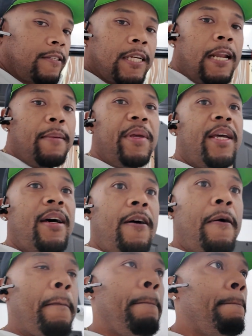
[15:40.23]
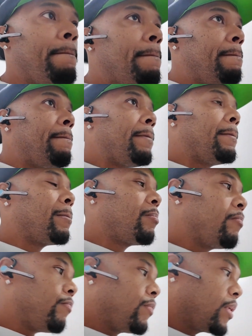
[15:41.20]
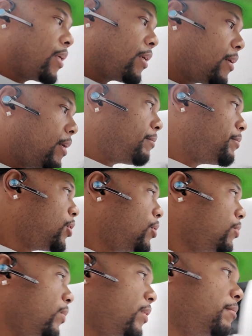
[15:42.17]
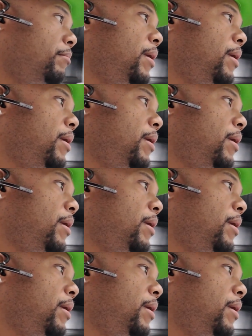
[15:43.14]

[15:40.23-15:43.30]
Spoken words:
so let me I'm done with the